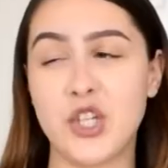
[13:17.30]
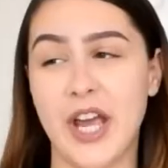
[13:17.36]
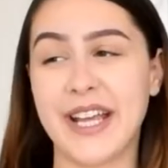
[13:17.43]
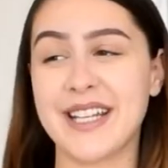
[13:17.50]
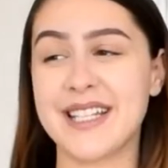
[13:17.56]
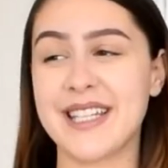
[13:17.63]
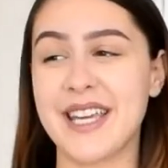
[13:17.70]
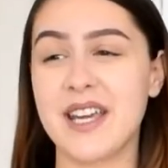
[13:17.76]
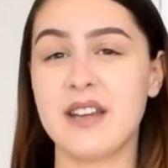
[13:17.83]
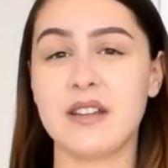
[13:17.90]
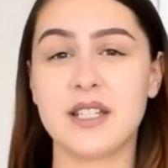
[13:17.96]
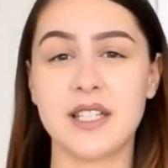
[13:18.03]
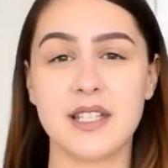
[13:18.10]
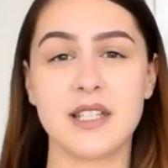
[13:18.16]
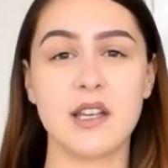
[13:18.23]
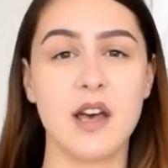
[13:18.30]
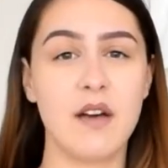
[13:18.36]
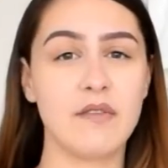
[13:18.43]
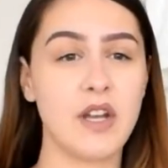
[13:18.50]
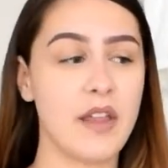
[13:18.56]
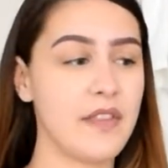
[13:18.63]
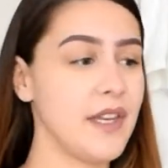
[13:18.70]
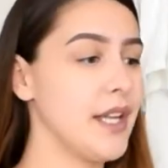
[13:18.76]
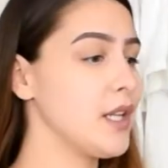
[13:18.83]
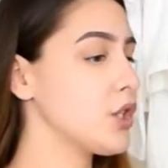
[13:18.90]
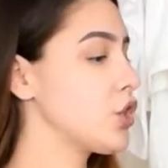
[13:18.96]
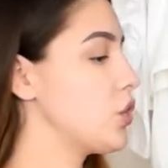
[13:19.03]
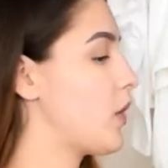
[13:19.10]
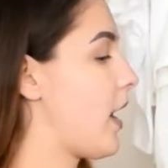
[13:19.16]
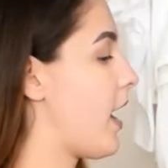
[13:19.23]
jackets here, and since I have nothing
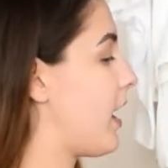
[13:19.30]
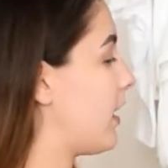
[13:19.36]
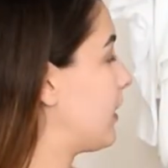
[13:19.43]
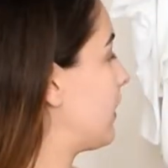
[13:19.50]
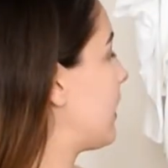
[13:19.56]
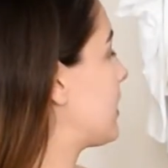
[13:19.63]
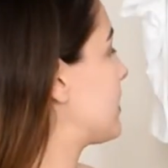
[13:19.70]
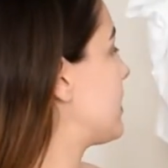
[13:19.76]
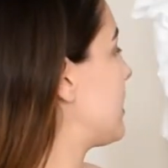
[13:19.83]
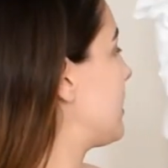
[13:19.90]
else to hang, as